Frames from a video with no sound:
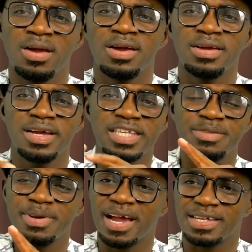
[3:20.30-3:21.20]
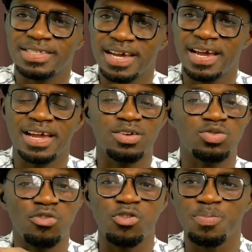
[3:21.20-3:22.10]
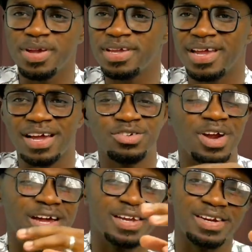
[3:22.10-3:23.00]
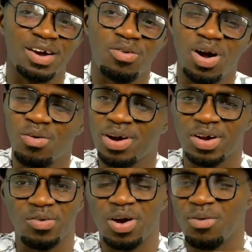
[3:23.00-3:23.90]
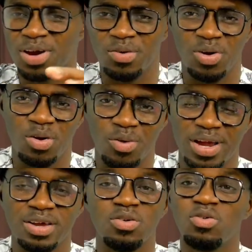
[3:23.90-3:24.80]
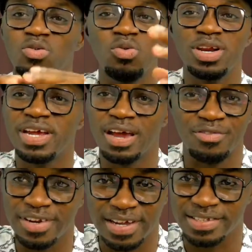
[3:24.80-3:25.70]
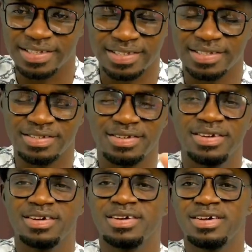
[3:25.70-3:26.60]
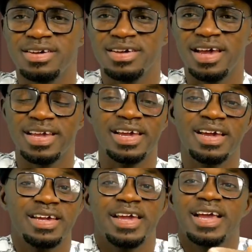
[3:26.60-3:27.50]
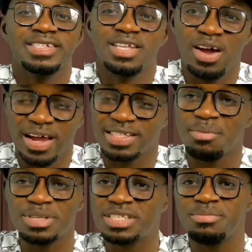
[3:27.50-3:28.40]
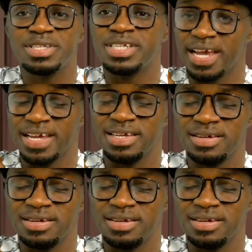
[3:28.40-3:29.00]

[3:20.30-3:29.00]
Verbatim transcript: Yet Minka say a soft bee now tracking and a one. We need evidence. A guess now, guess I may see me tea. Hey,